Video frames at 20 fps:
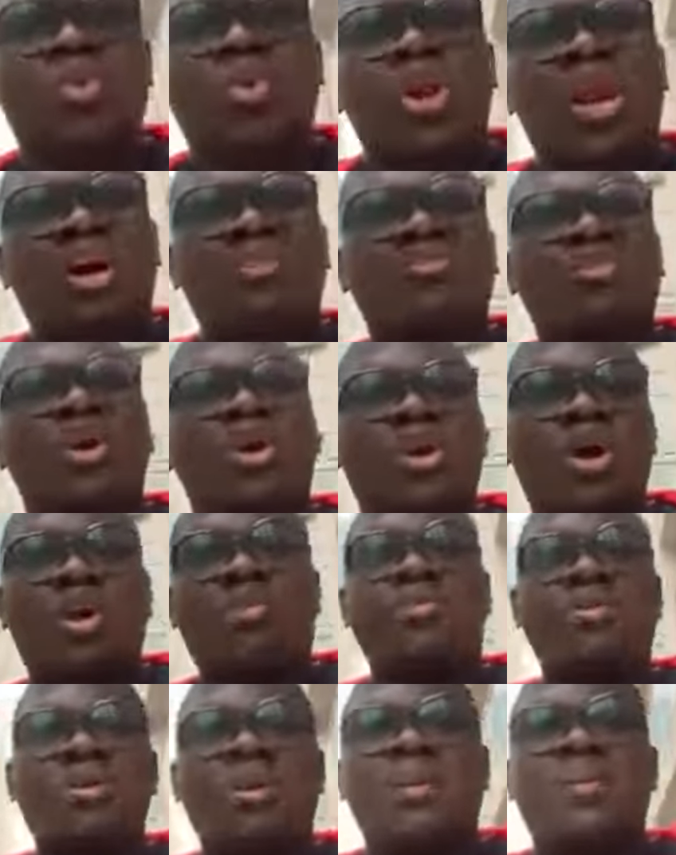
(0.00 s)
will have gone
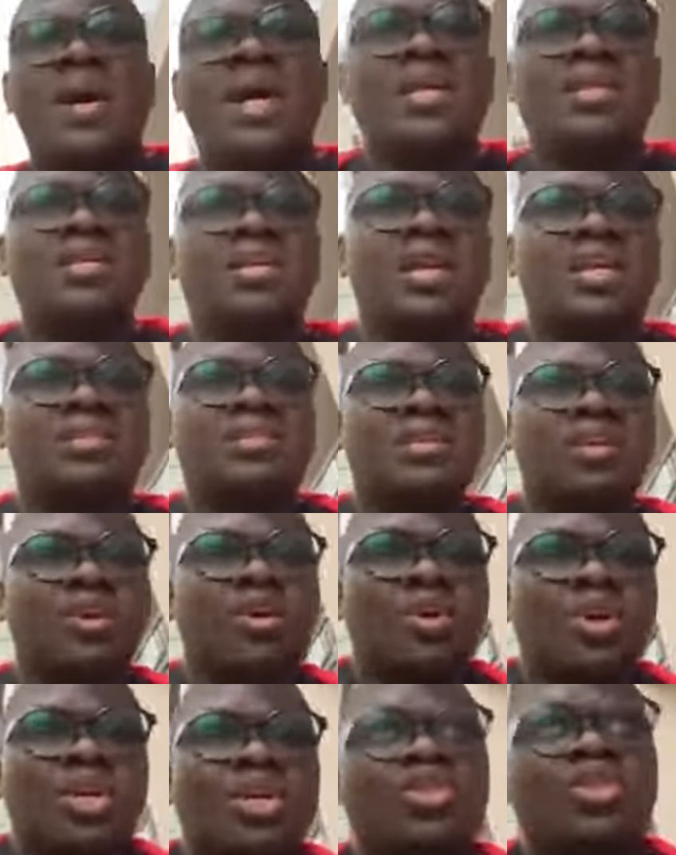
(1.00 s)
up. Remember, in real
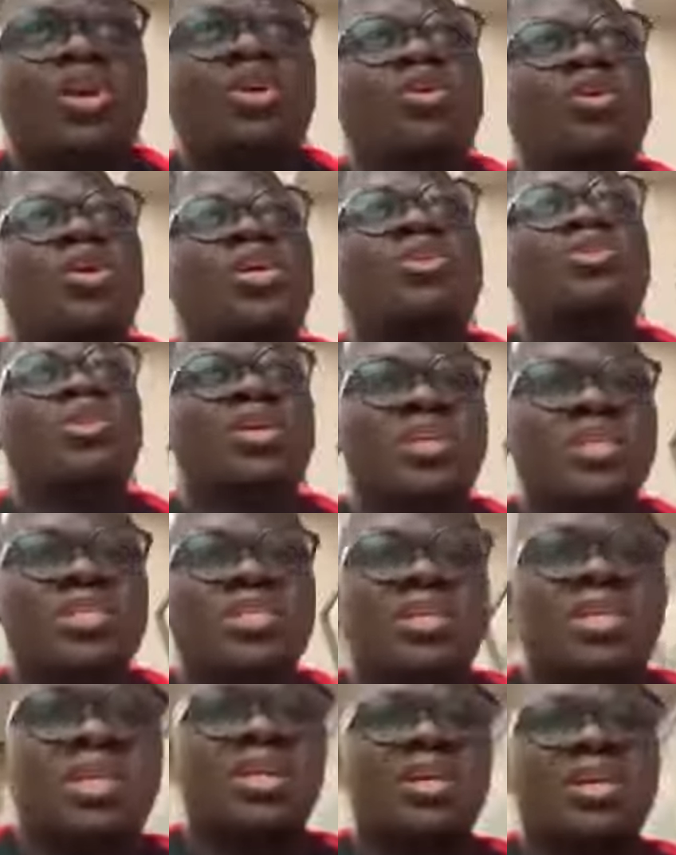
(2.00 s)
estate,
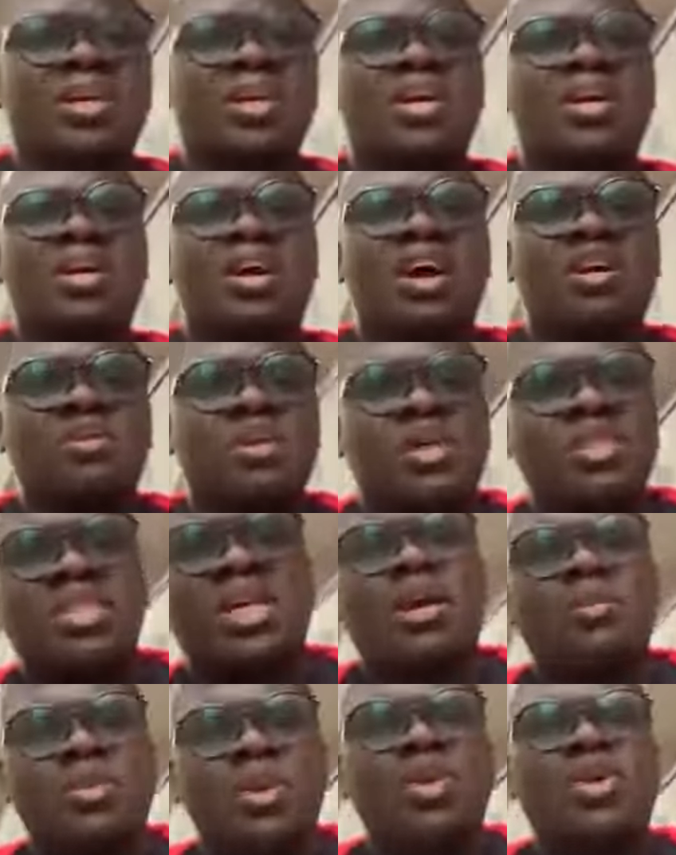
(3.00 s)
location is king.
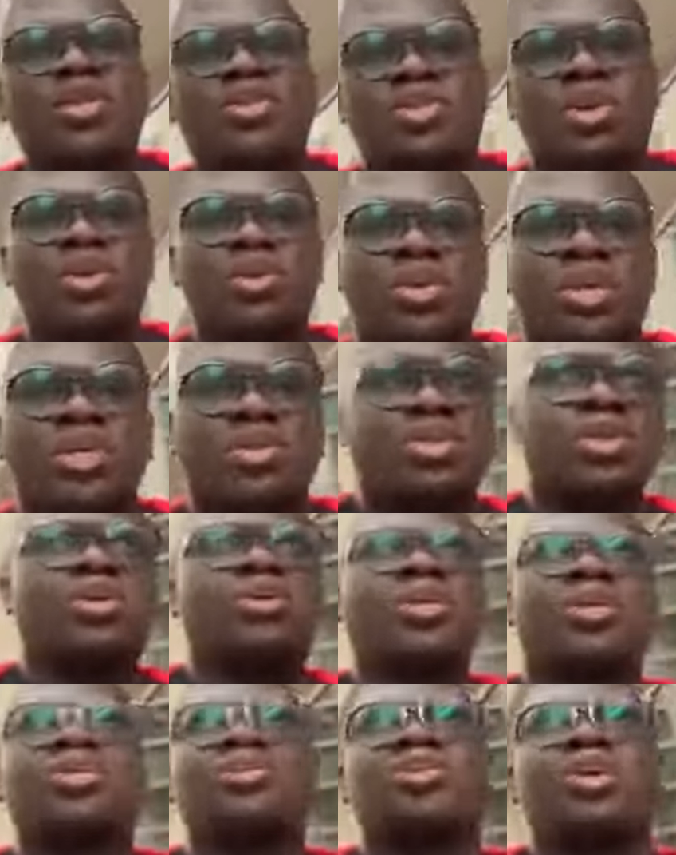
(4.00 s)
Everybody type location.
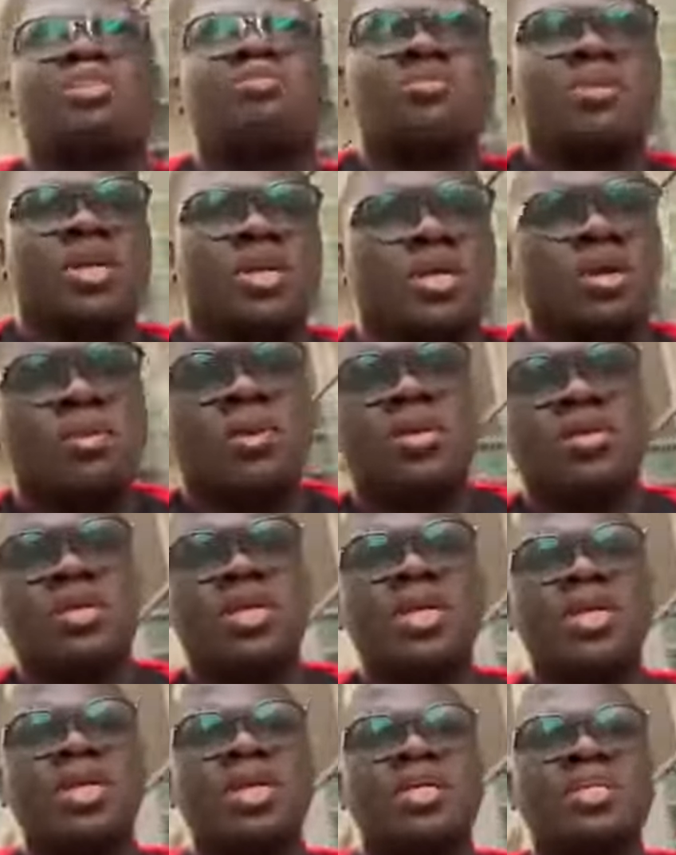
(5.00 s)
Everybody, come
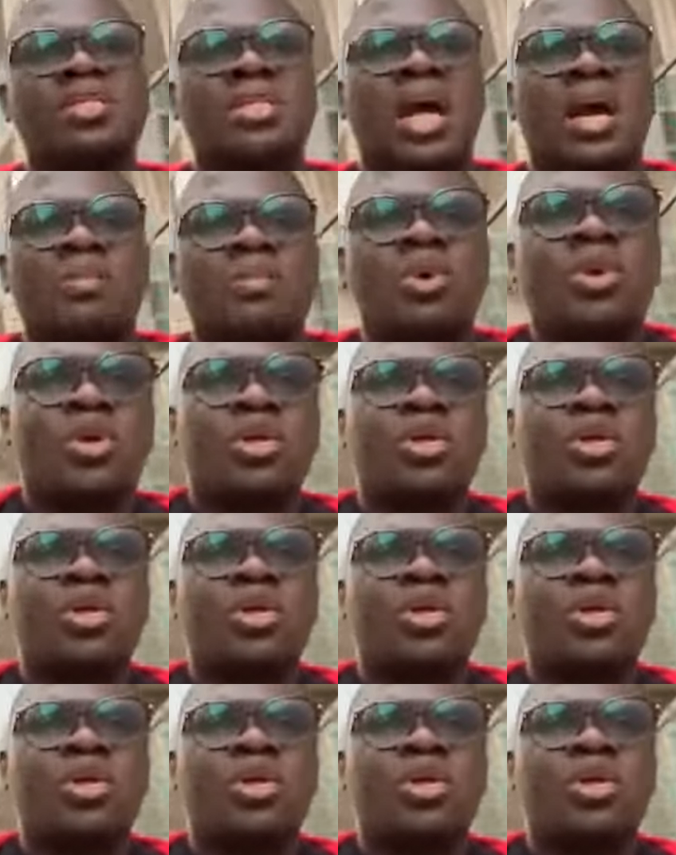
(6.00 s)
on. Type